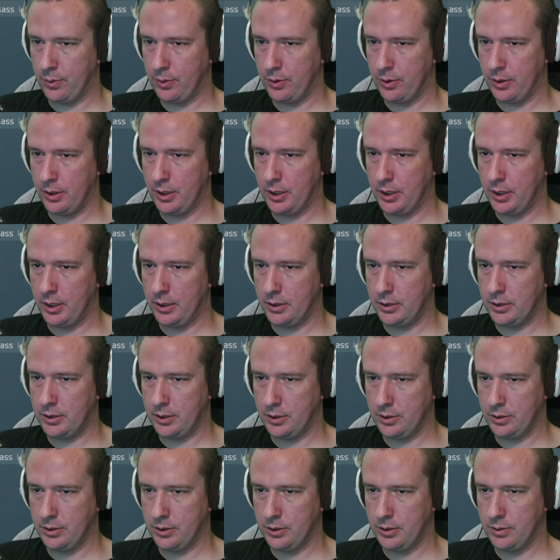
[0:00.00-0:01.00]
we're going to
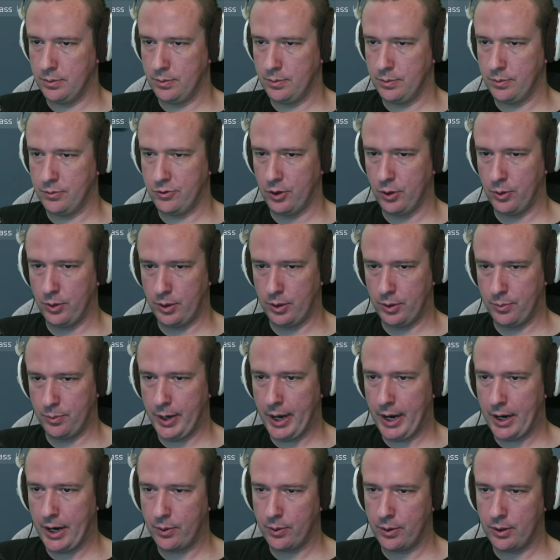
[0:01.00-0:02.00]
tilt them forward and
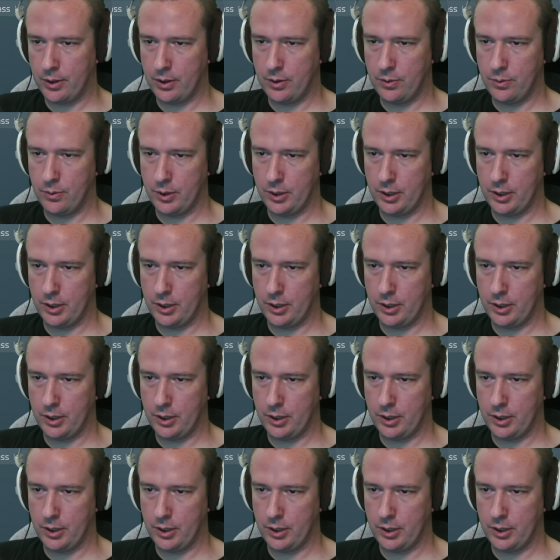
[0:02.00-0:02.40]
backward, and we're